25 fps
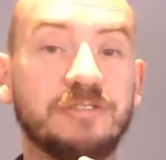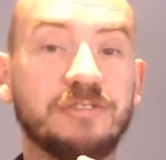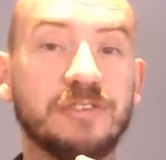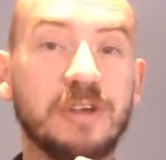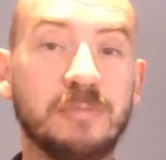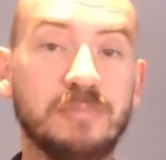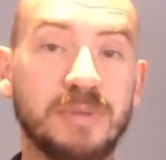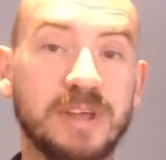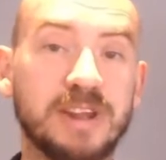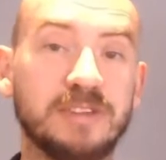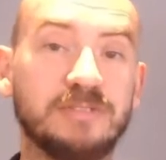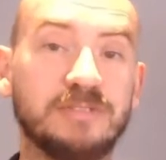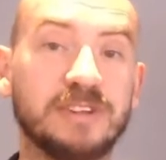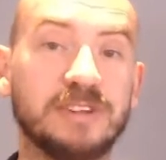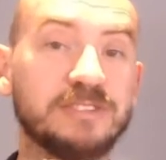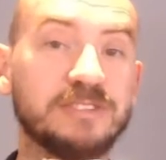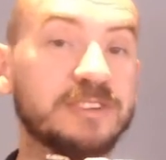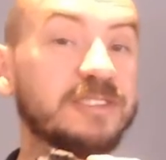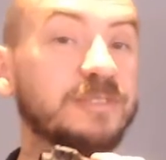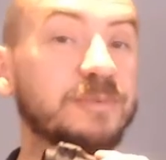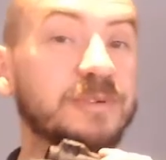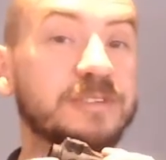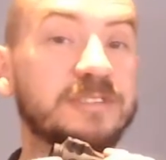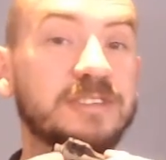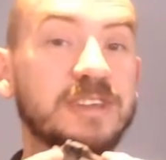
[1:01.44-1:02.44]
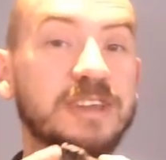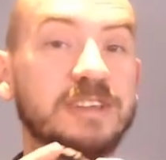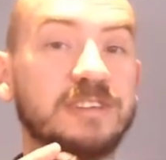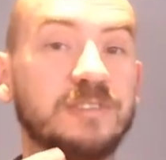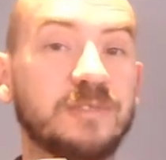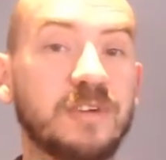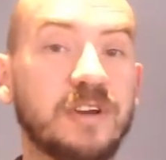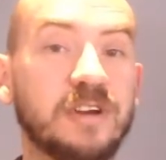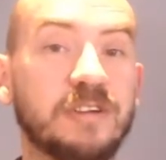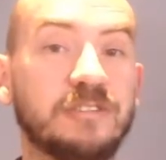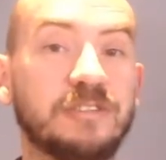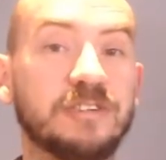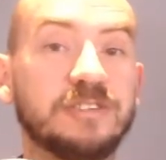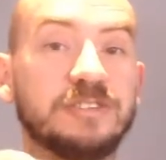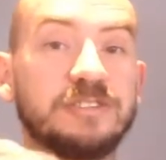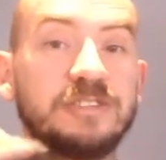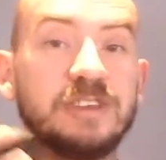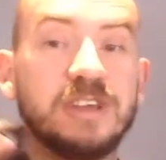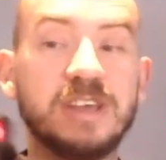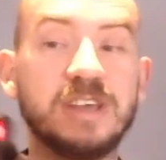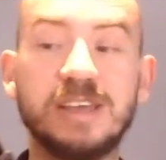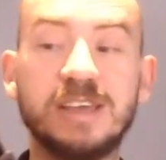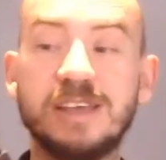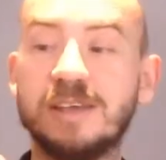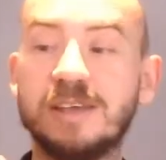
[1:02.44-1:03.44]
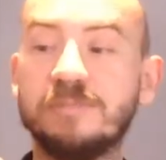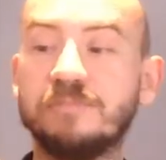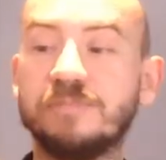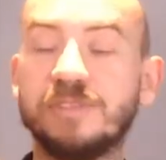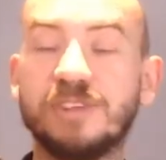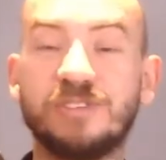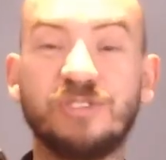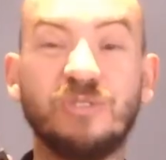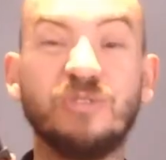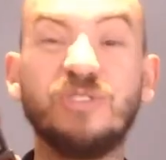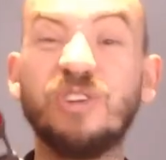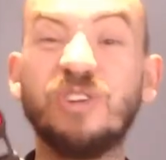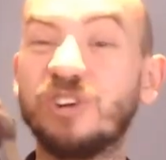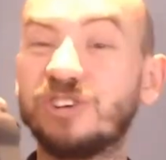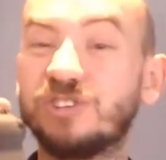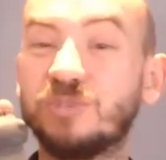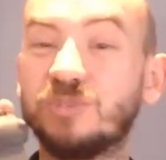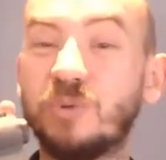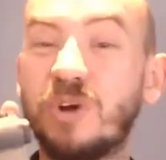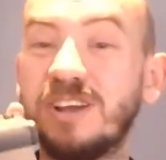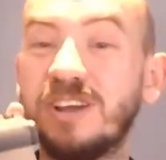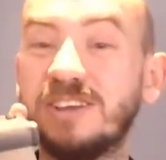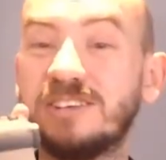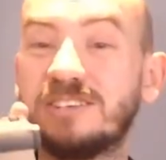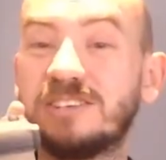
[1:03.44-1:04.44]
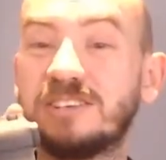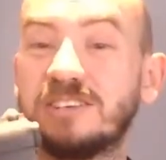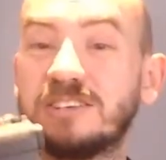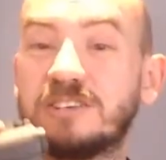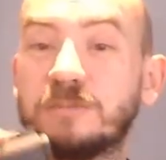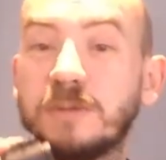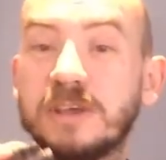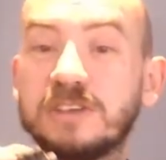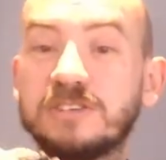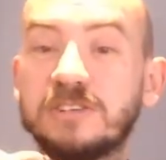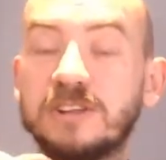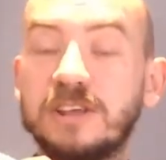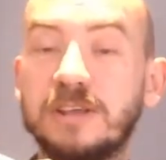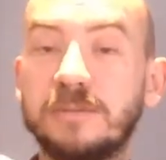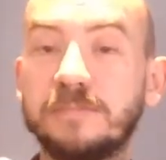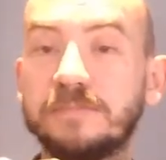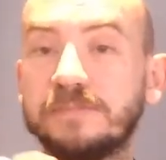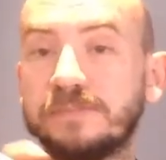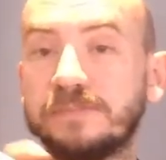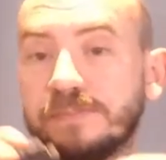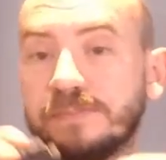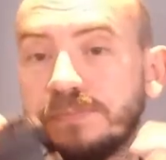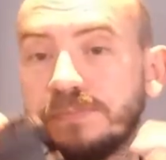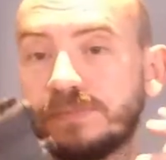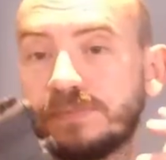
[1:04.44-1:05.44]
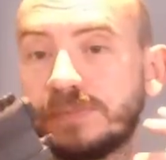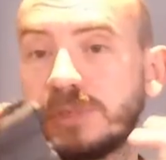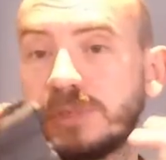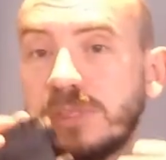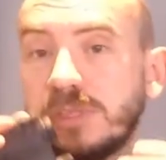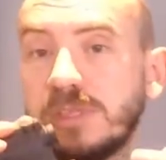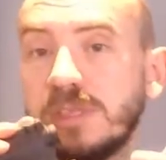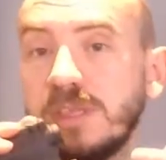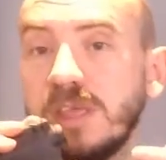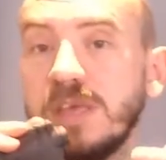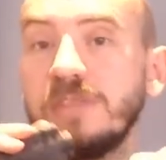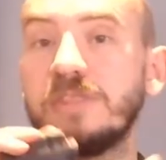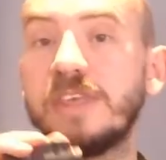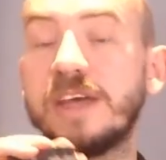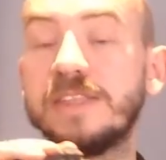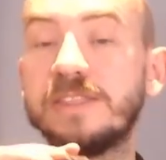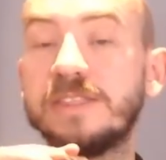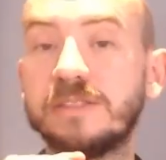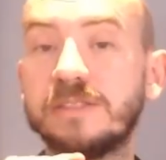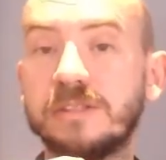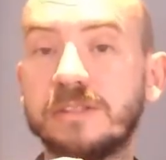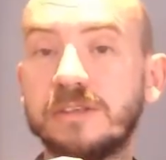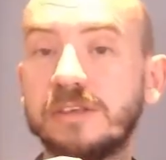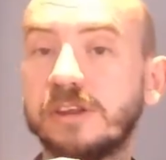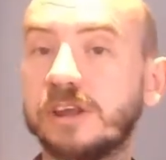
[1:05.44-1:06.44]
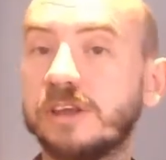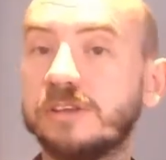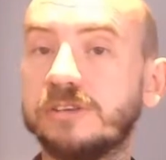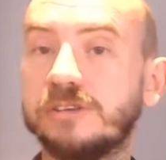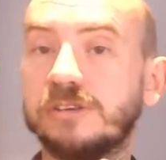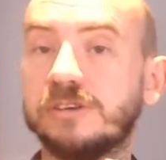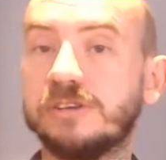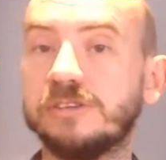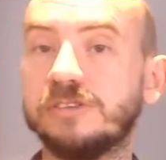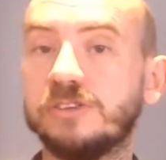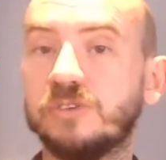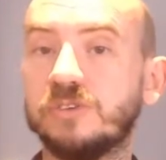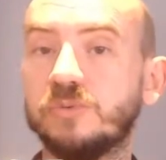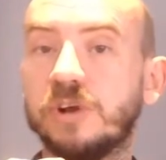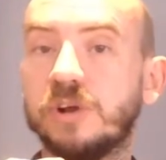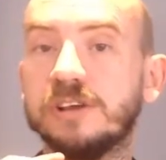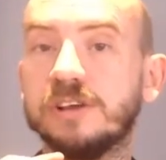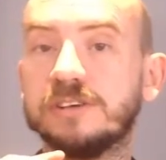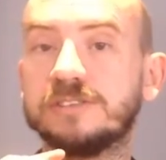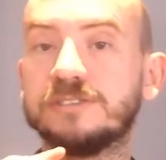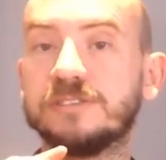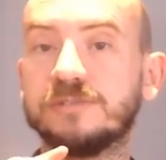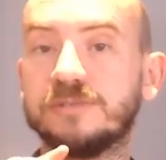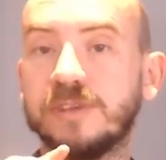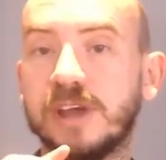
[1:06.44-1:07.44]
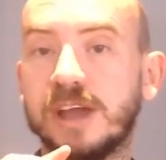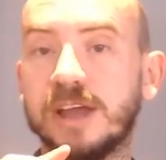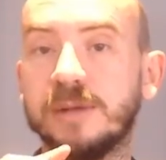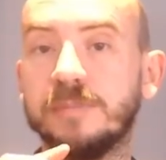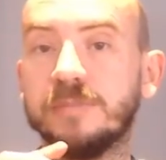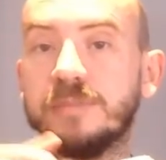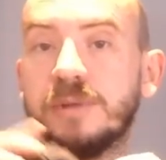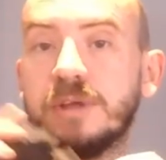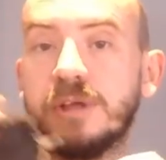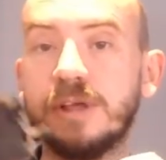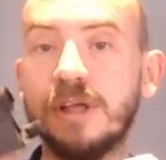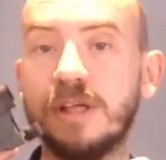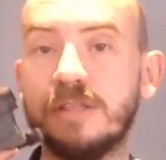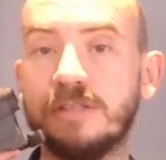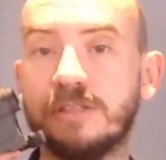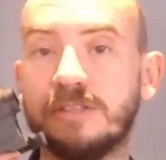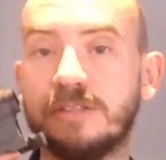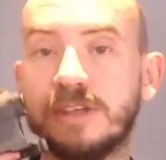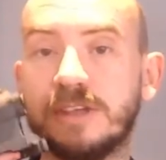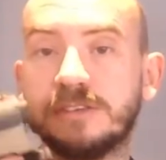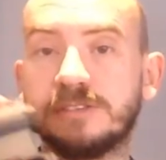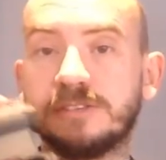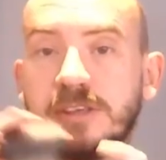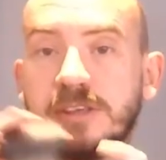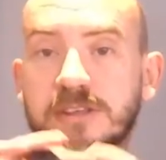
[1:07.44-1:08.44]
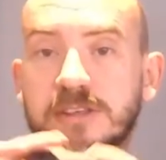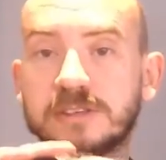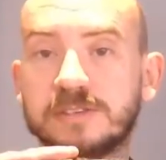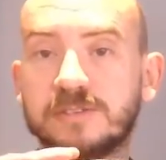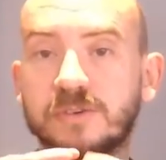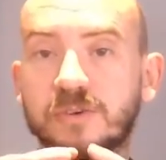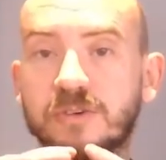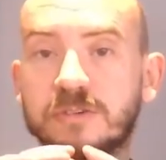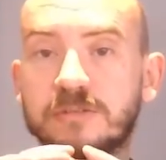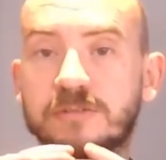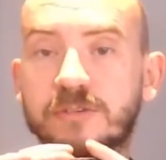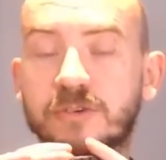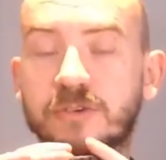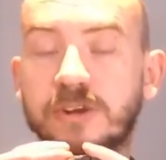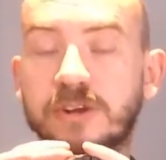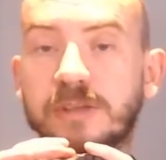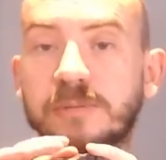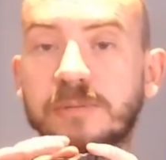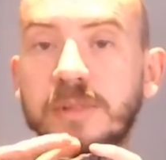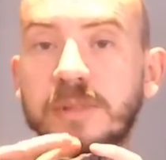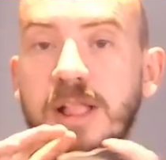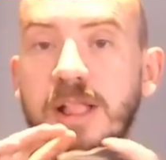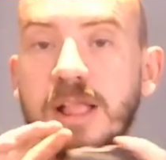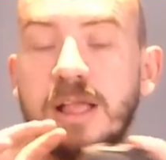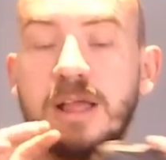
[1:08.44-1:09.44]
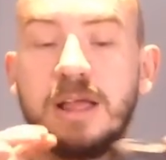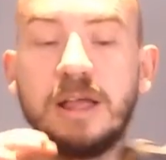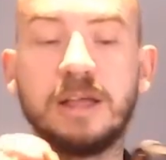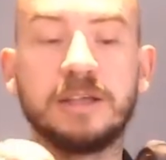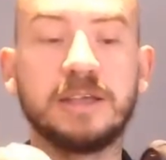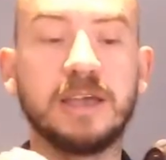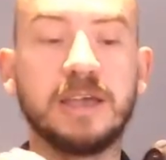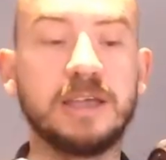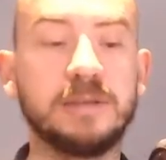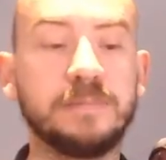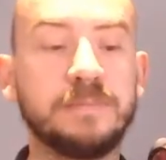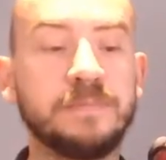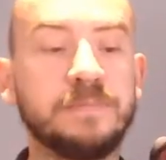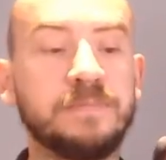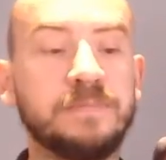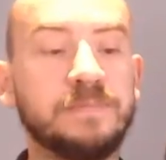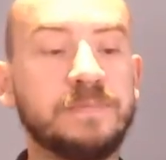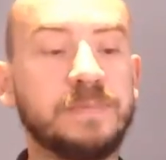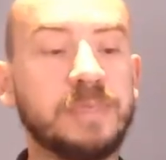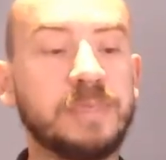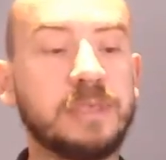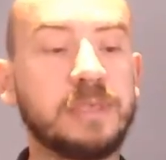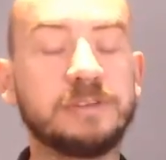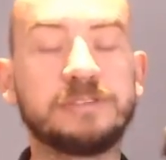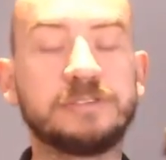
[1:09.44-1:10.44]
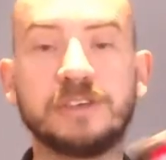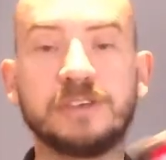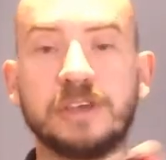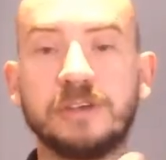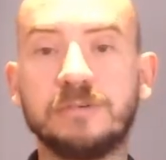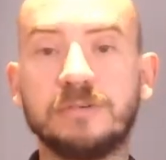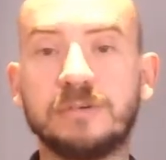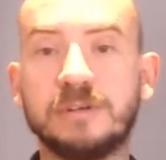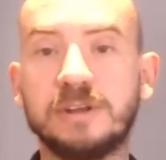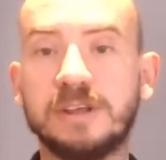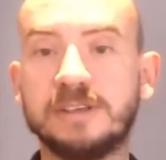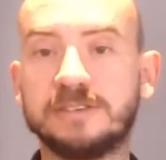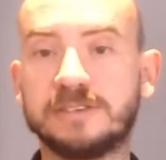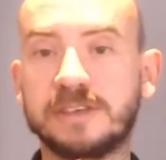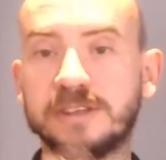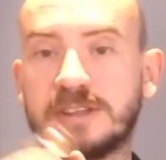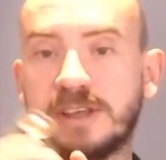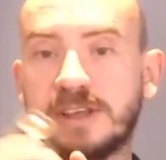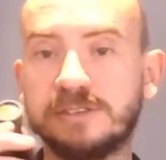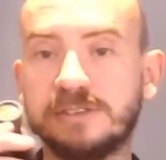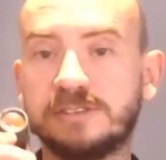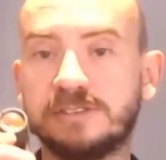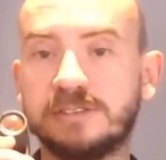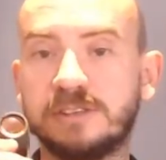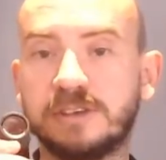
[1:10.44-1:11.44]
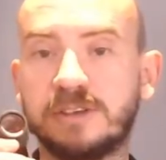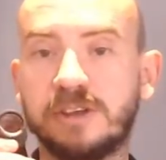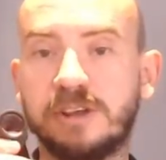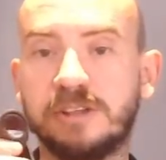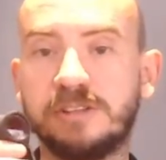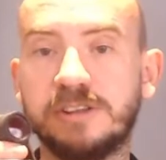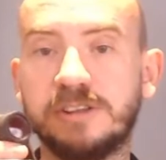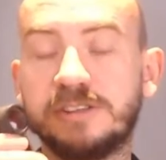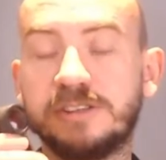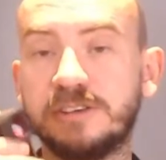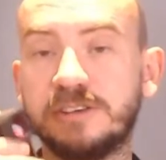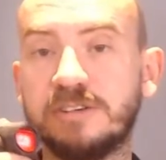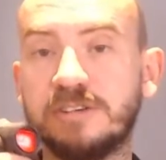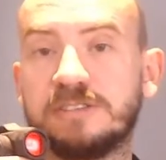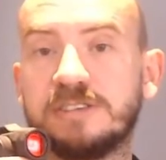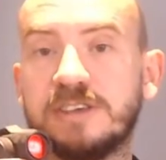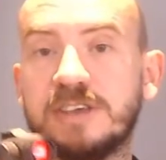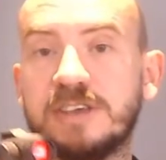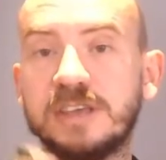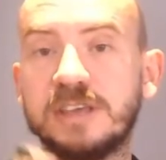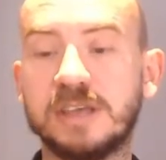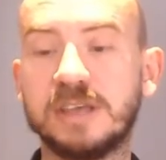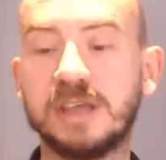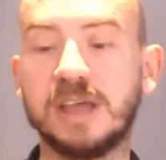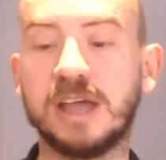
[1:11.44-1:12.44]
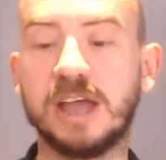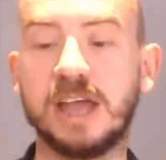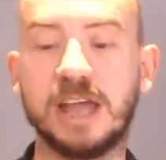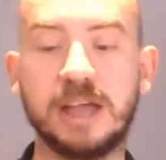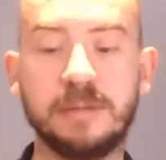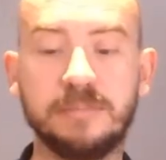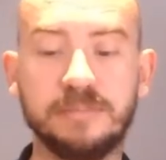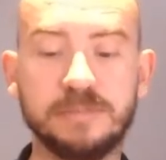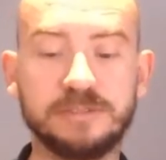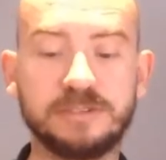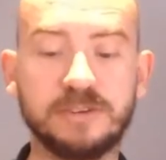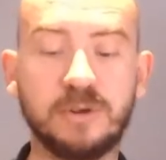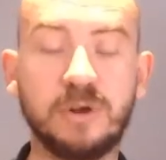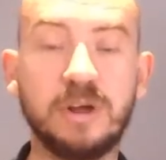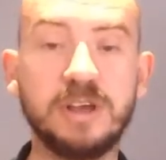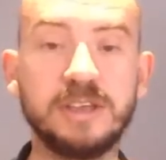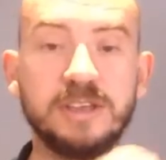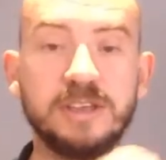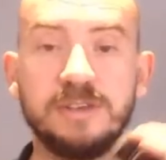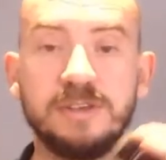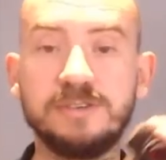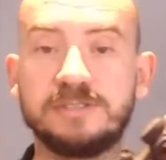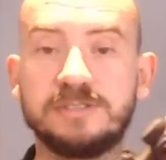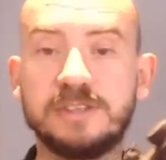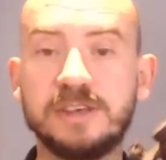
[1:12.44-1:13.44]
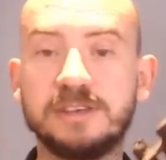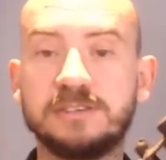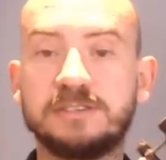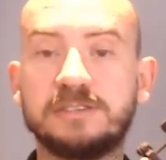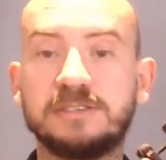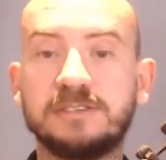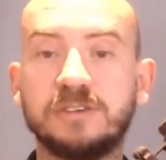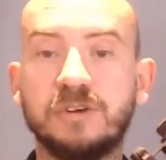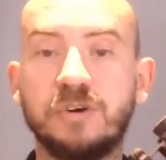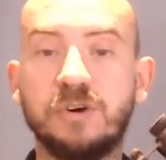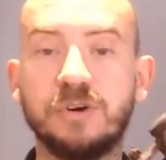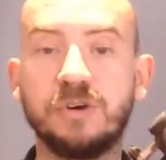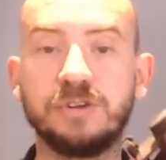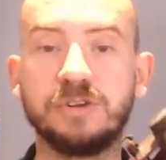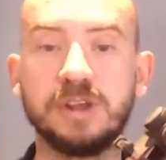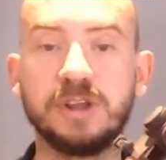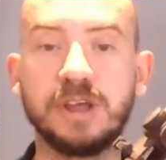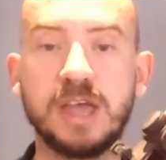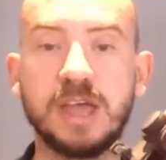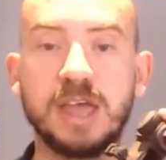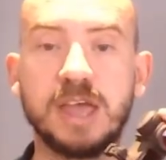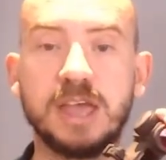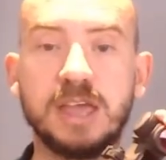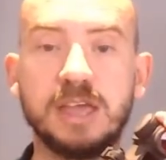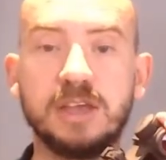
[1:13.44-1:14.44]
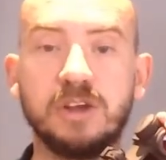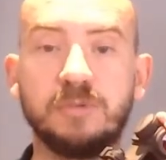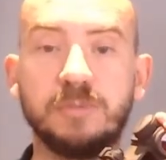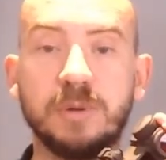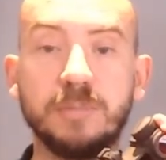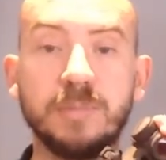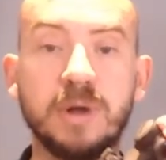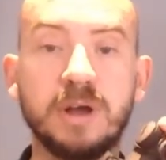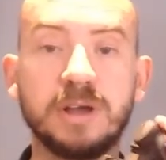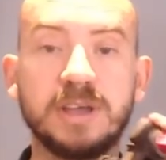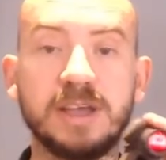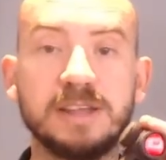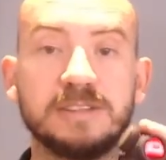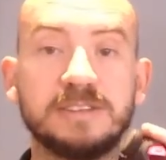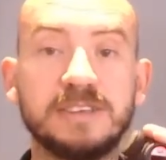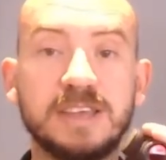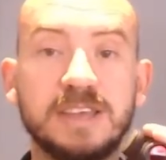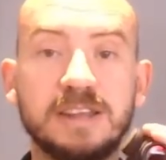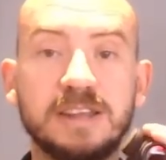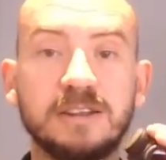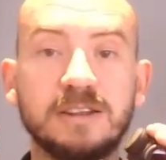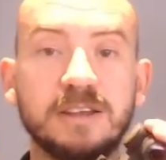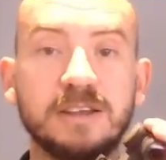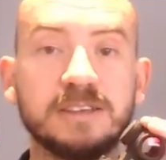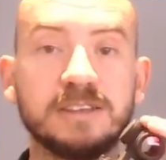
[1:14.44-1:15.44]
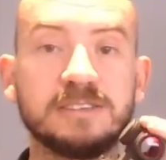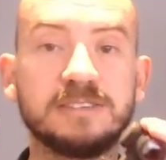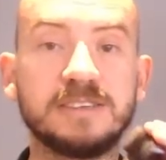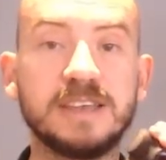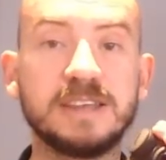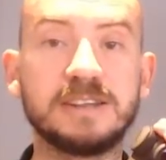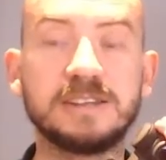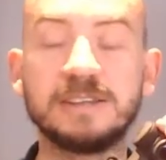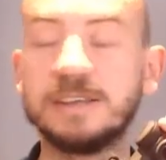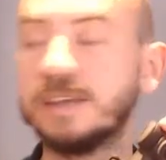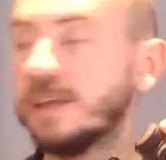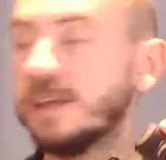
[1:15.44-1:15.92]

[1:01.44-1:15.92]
a bit of legitimacy as far as sort of looks-wise, especially, then you can do worse than these things for it. Okay, so let's get down to the kind of nitty-gritty. So I use this on my Mark 18, like I said,